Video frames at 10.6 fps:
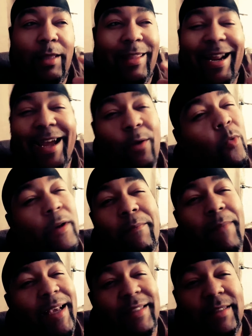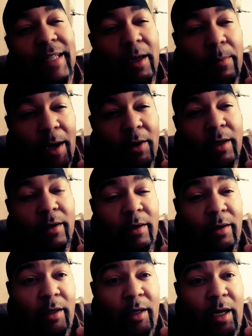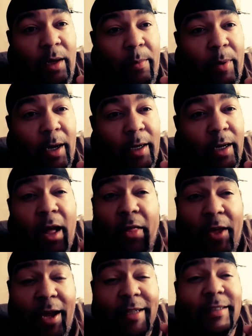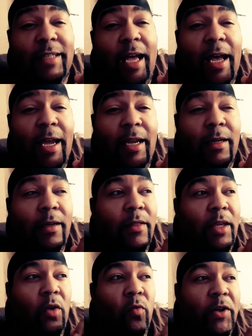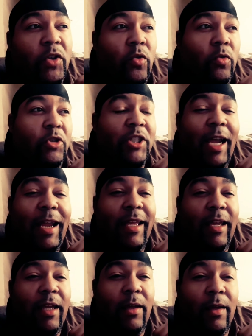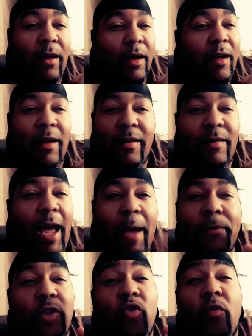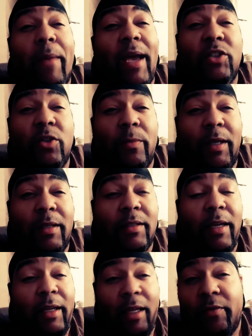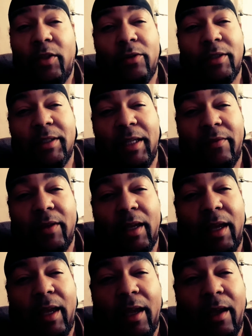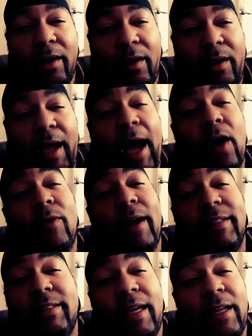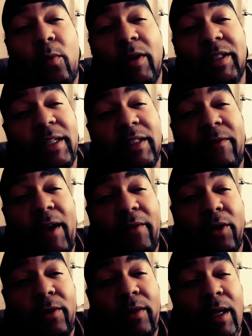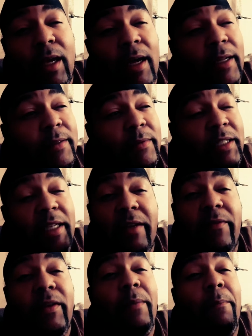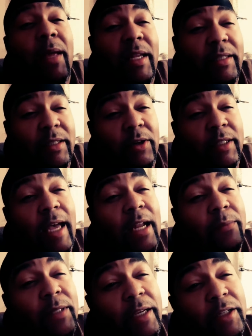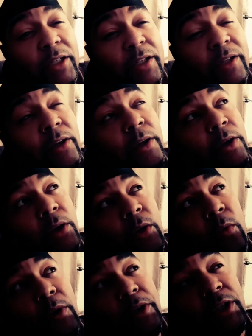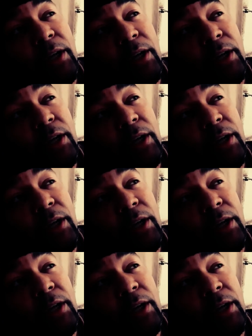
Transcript: that I wouldn't make a stink about it. But that aside, the original Shining, absolute masterpiece. Even though Stephen King outright said it wasn't his favorite, the TV miniseries adaptation, which